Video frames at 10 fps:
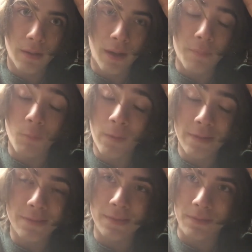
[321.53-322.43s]
I'm
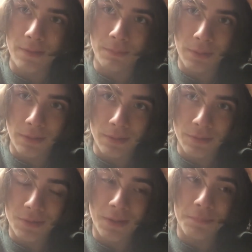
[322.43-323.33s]
witnessing the human
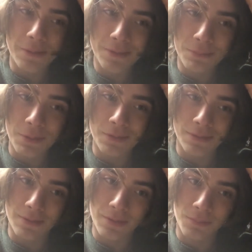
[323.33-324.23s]
condition, I'm
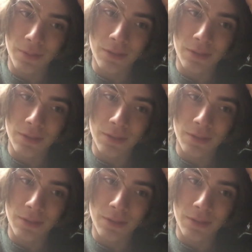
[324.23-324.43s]
experiencing the human